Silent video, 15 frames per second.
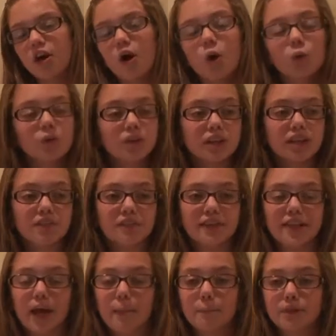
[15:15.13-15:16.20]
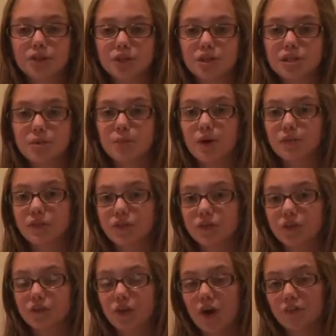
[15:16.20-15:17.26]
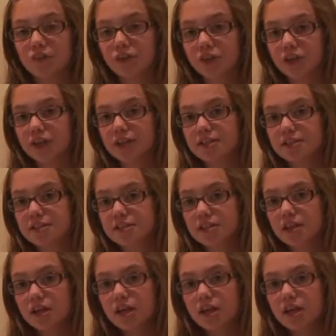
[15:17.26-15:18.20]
Only if the temperature is above 55 degrees.